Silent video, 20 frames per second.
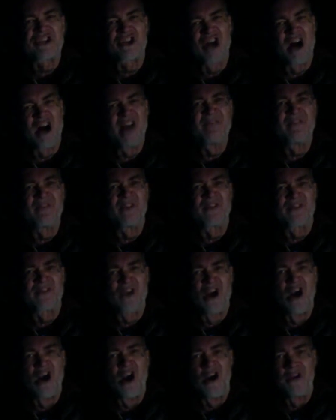cunt the
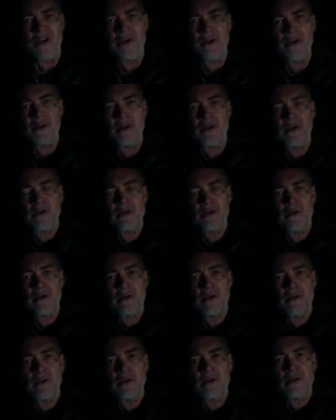third.
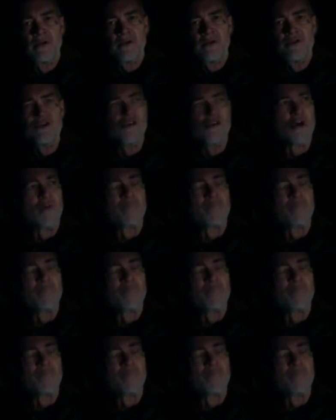You go